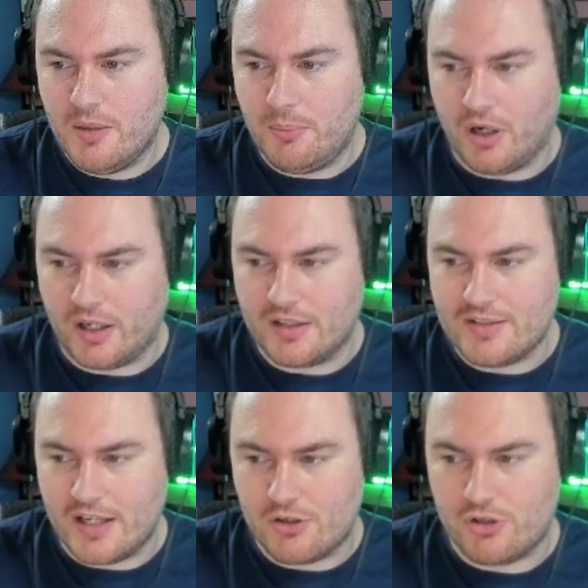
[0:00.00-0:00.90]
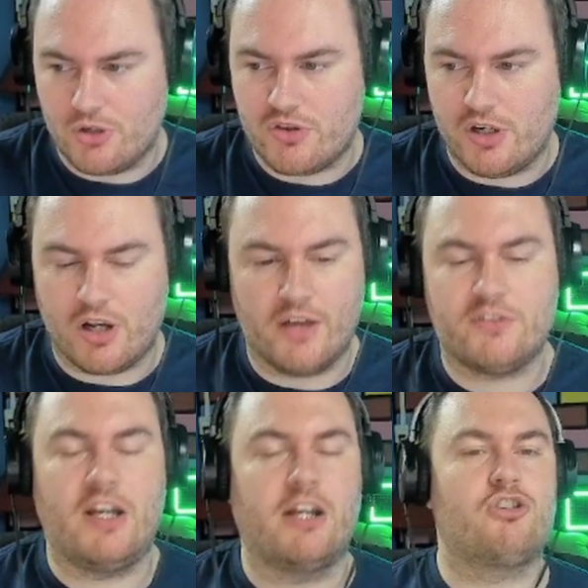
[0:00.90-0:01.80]
But I'm going to tell you the truth here, guys.
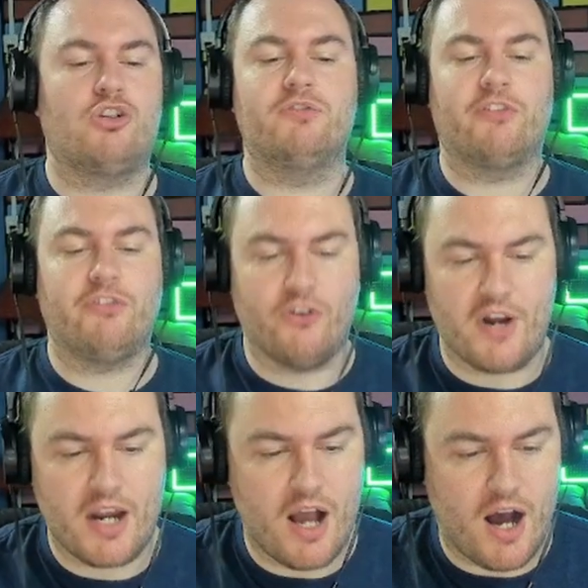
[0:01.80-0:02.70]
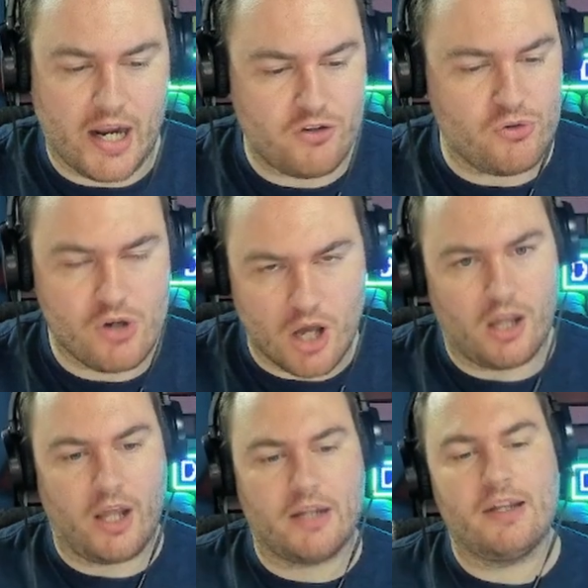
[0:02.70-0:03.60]
Tell you the truth for free. I do not
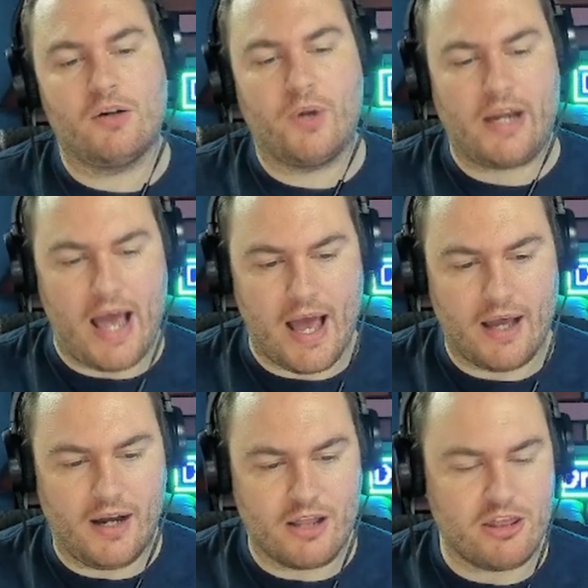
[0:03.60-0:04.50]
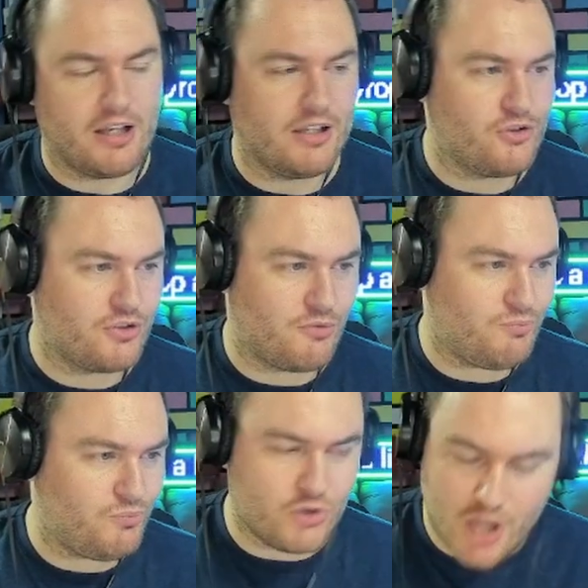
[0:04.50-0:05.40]
like Nidorina. I think it's just
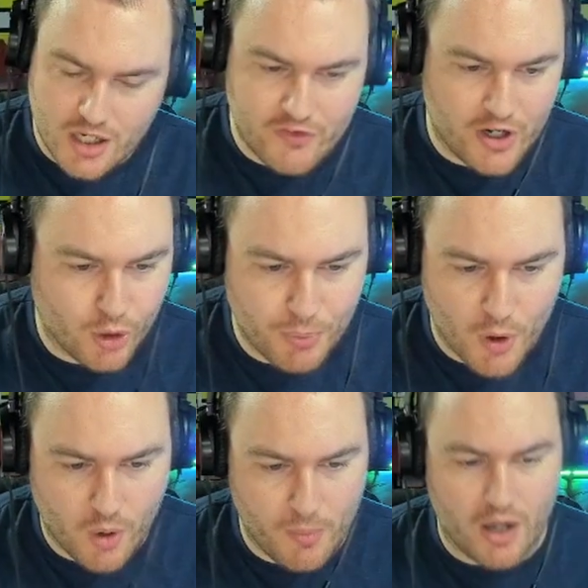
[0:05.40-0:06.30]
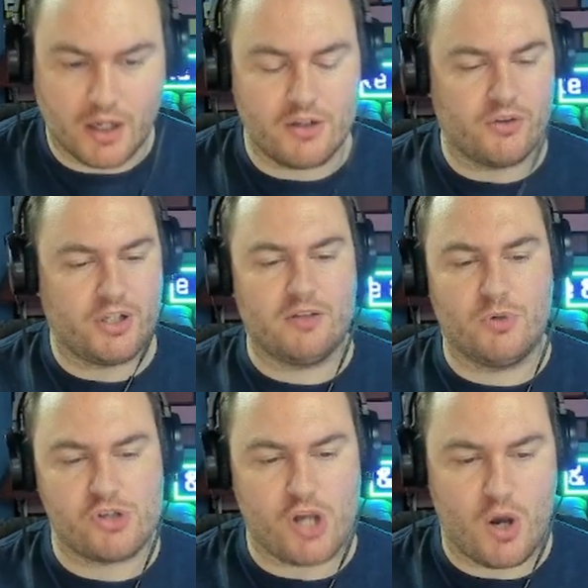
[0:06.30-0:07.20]
not a very good Pokemon. I don't think it has
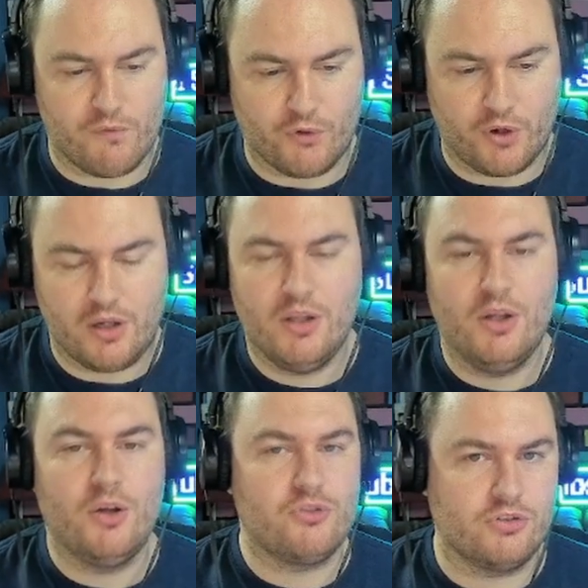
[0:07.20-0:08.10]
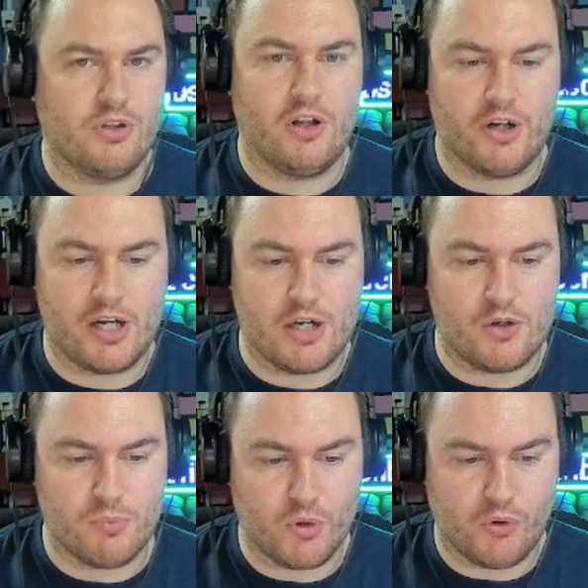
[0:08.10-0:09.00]
much going for it. Doesn't learn any
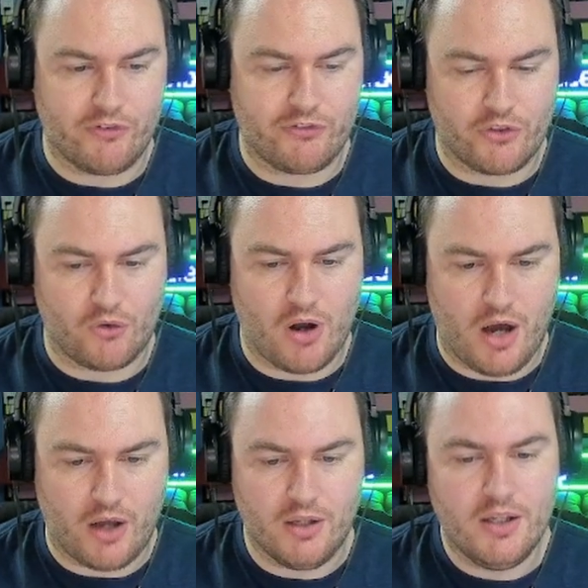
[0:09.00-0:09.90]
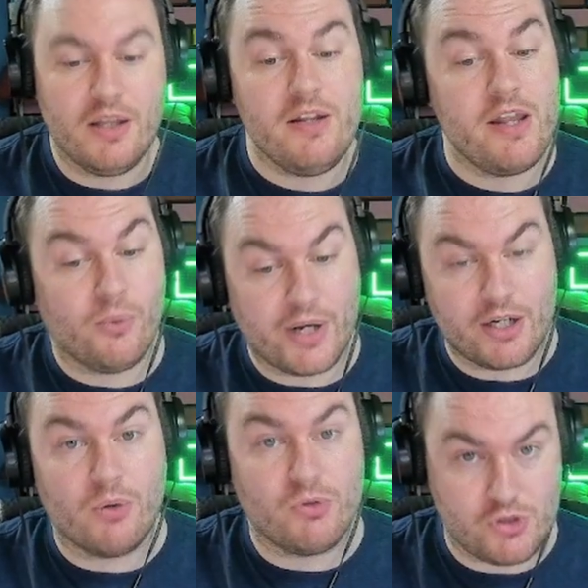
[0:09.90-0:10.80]
good moves further on.
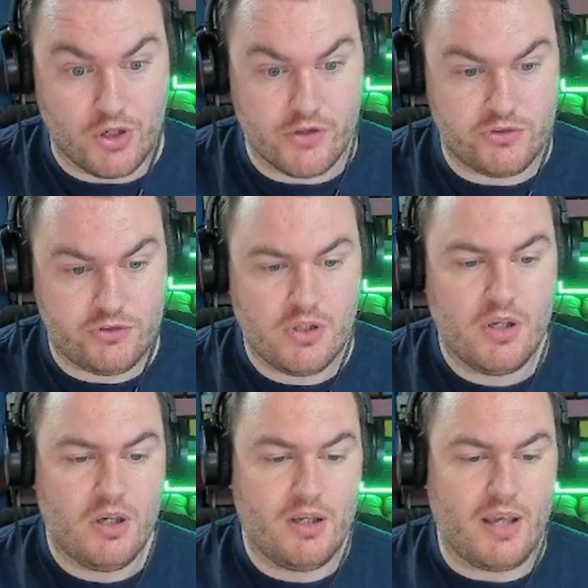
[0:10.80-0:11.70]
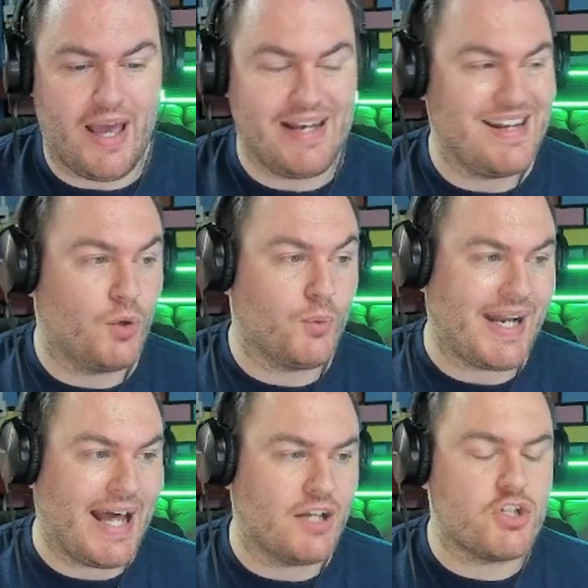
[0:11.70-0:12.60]
Nidorino does.
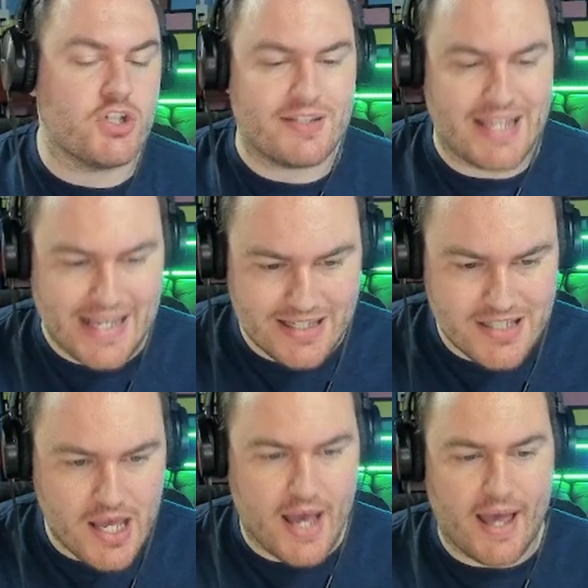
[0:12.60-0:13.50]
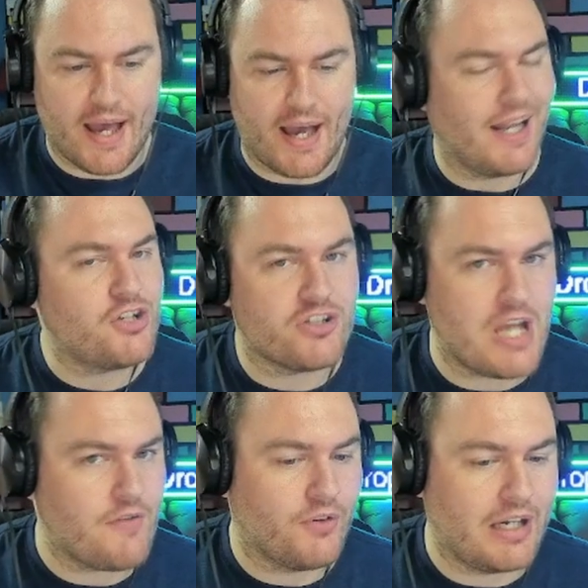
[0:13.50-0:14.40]
Nidorina doesn't. And I just
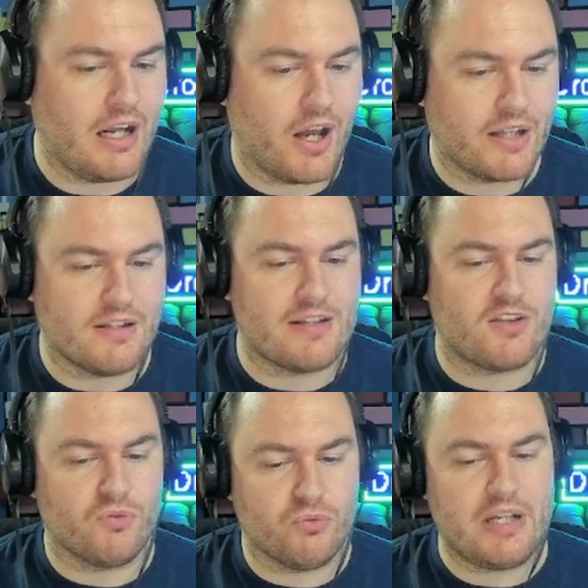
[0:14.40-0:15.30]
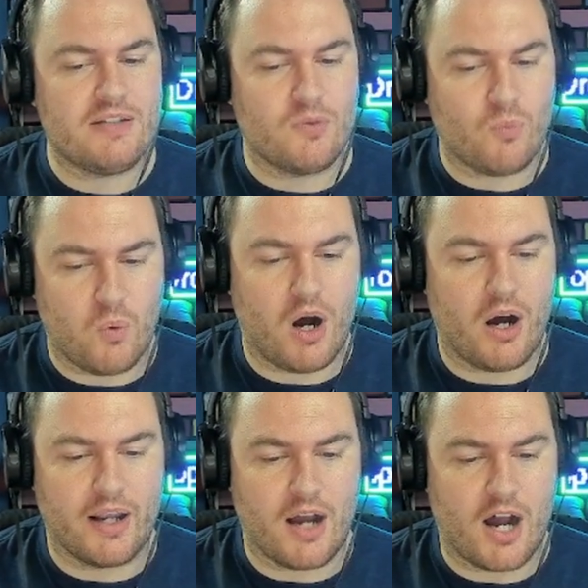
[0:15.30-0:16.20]
never really liked it. It's the reason
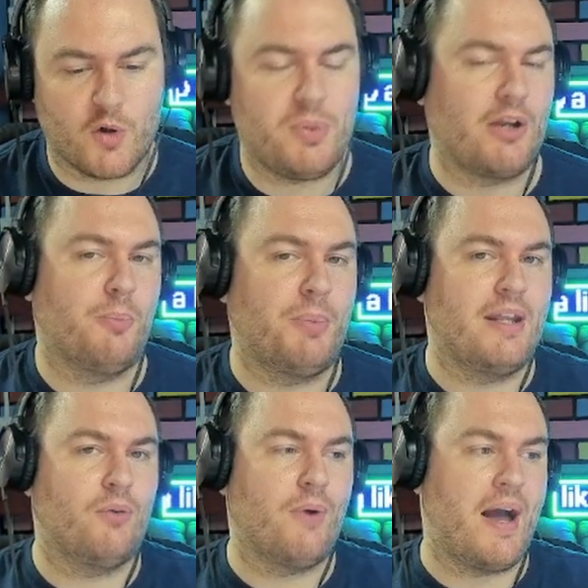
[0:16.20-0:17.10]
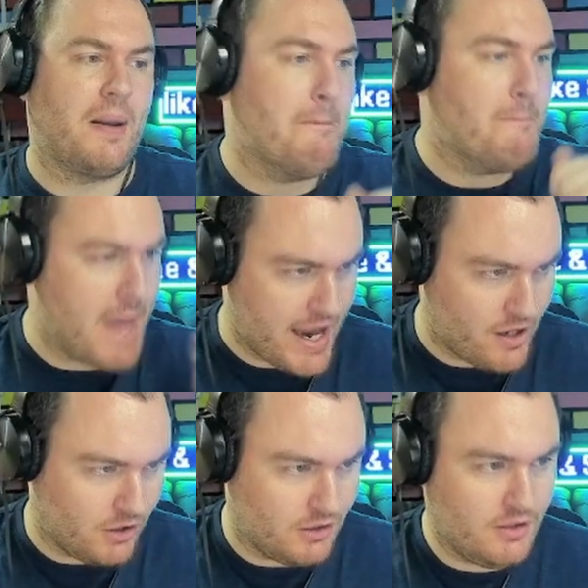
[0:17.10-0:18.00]
why I would pick up a Nidoran
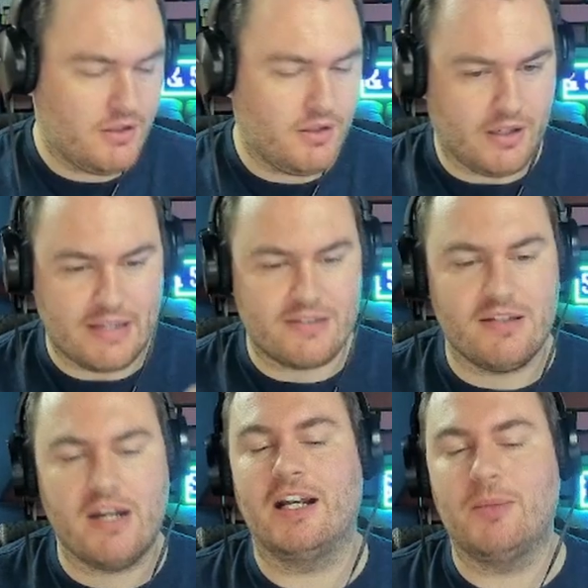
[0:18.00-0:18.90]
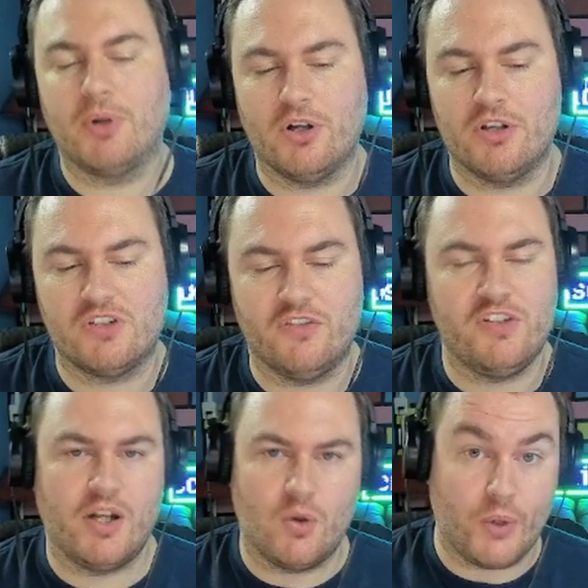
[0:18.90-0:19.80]
male is nearly because of
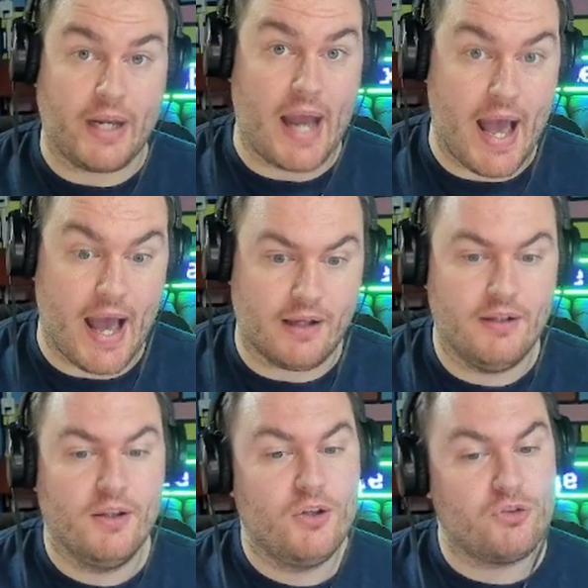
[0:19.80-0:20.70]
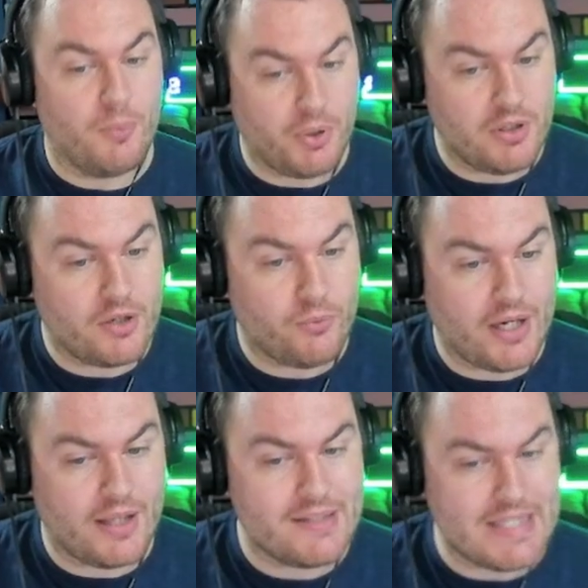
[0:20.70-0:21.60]
Nidorina. So I'm putting
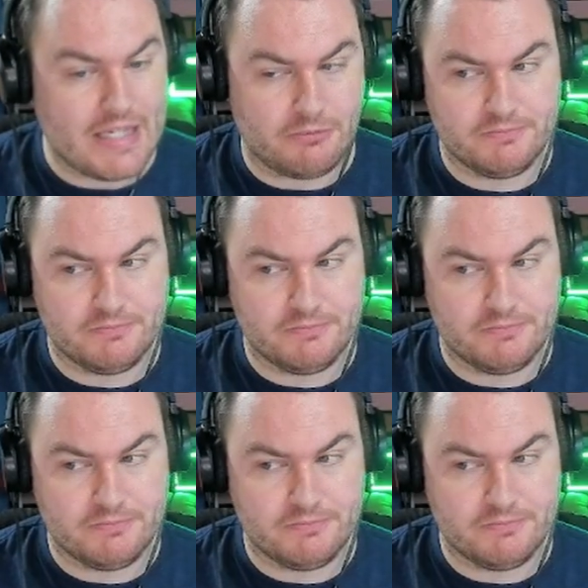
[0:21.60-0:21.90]
Nidorina in D.